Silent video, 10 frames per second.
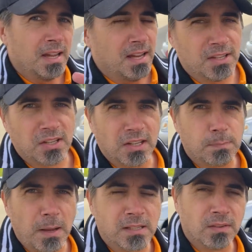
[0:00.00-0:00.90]
It's an
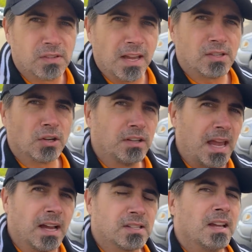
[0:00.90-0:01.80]
expensive sensor,
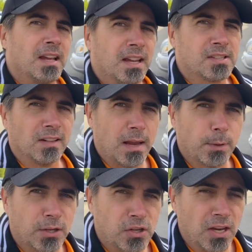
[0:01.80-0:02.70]
yes. It's
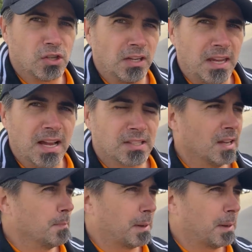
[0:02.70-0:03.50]
labor to change it, yes. But